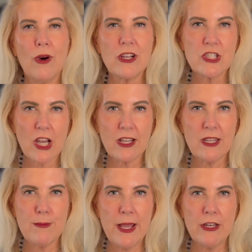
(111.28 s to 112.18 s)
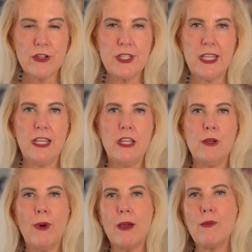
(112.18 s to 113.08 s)
you're talking to the Maitre D,
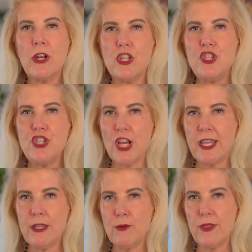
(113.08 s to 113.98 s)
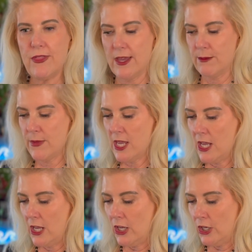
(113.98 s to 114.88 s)
you might want to check in with them.
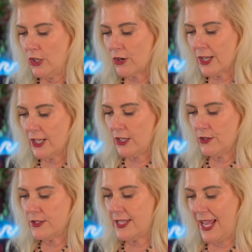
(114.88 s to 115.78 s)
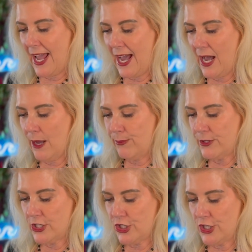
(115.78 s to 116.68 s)
You're going to use the
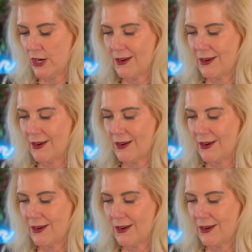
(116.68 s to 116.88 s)
app to share